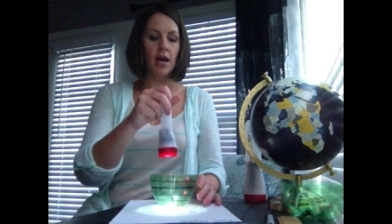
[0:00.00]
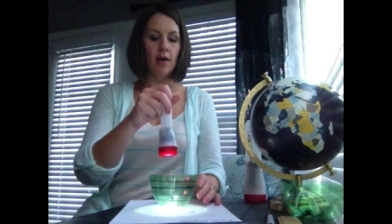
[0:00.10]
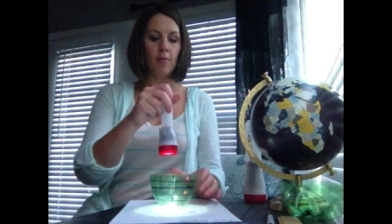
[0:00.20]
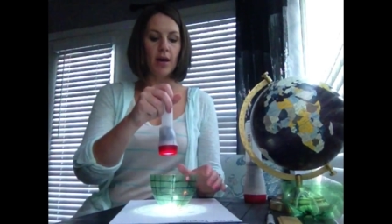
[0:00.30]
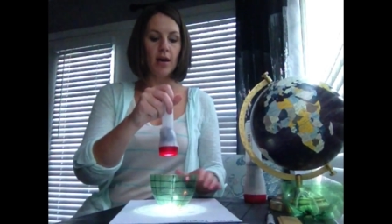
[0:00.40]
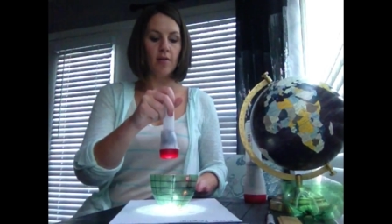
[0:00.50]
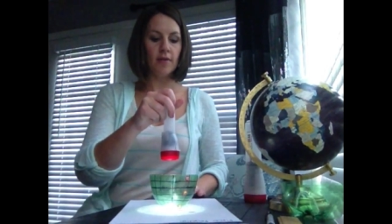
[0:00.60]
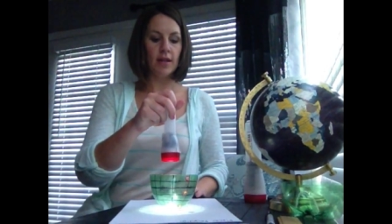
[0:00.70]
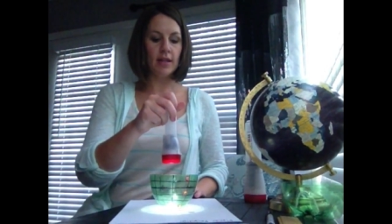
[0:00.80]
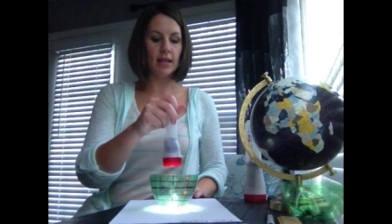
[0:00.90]
above
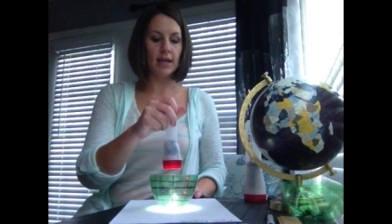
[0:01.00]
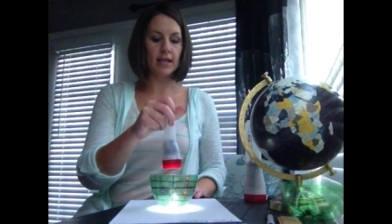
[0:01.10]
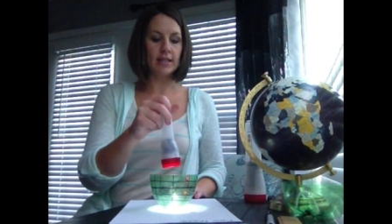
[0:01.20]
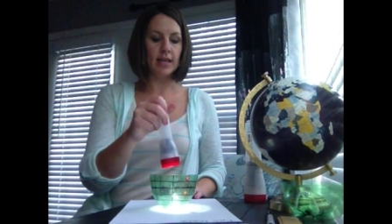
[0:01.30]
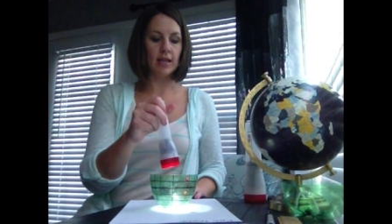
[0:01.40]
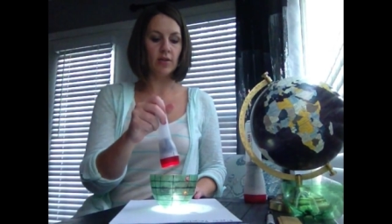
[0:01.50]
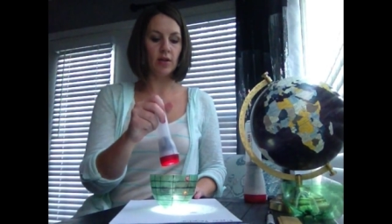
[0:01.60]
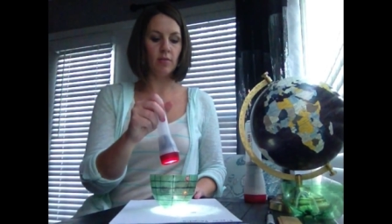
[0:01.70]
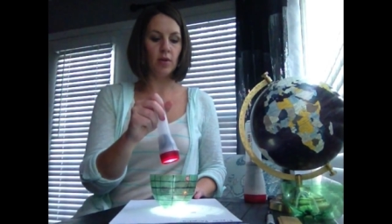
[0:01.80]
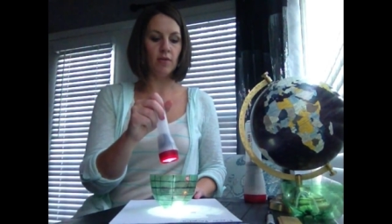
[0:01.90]
and then like I said you
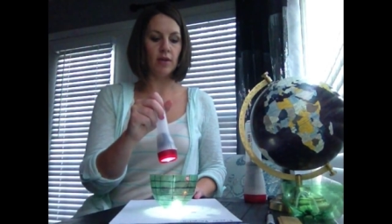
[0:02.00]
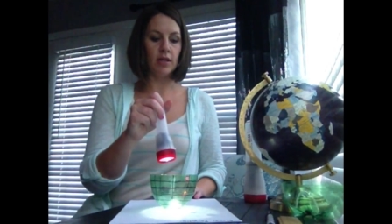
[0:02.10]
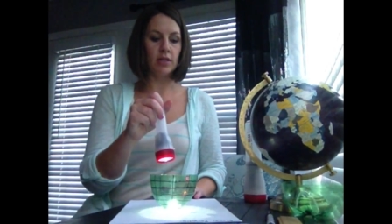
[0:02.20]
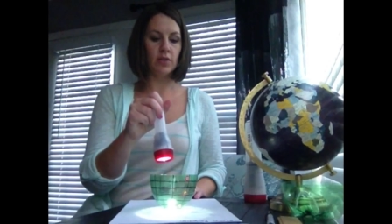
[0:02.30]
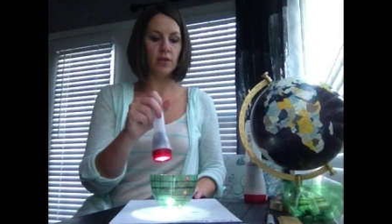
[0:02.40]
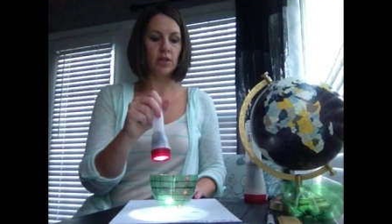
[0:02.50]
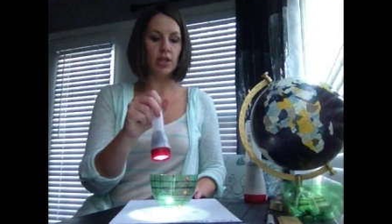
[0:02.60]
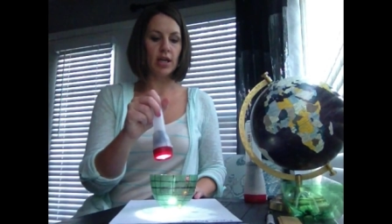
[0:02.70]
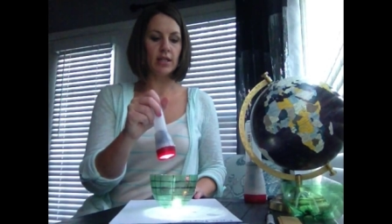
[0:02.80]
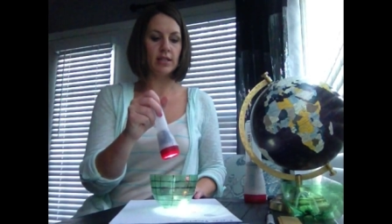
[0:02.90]
can move it to
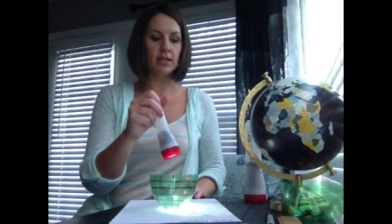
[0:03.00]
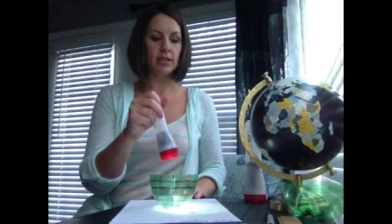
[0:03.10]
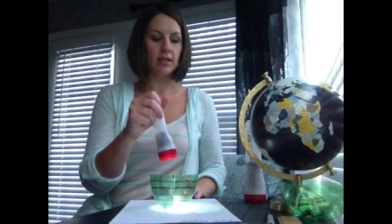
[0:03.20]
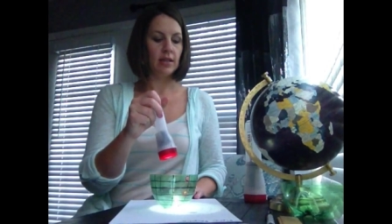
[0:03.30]
adjust